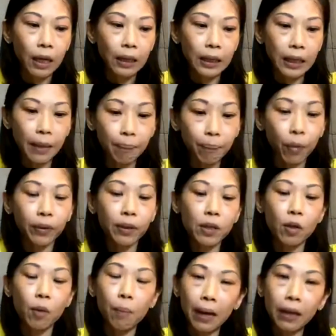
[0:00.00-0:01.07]
the importance
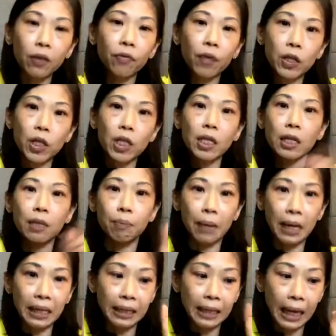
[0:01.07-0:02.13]
of macrophages in
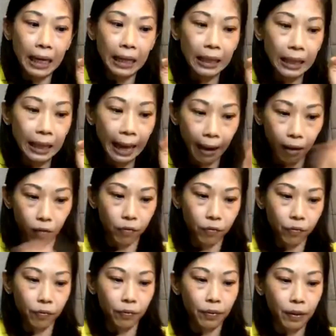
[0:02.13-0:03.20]
maintaining health.
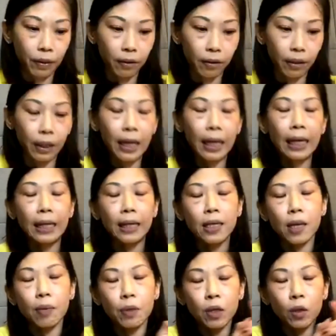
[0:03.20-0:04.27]
Right? And
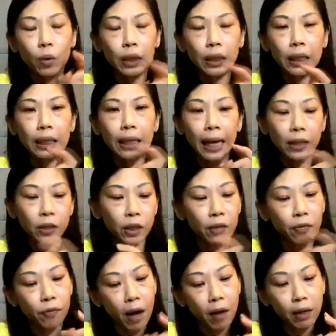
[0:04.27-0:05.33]
subsequently, they actually
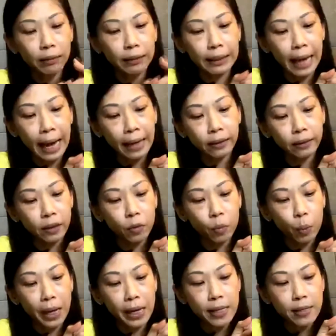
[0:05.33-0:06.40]
found out the
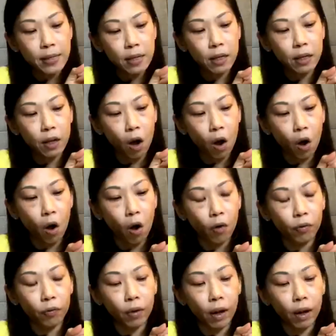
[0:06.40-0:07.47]
activator
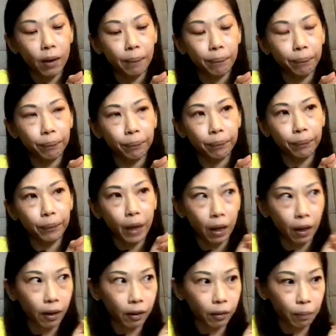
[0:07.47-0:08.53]
of
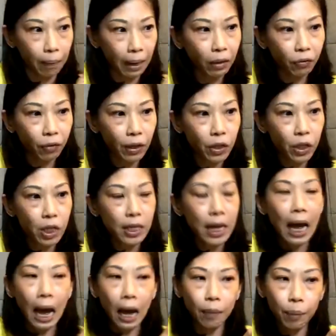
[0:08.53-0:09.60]
macrophages,
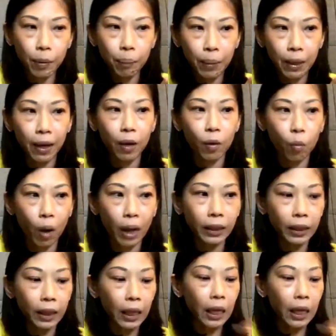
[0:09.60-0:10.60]
IPPA1.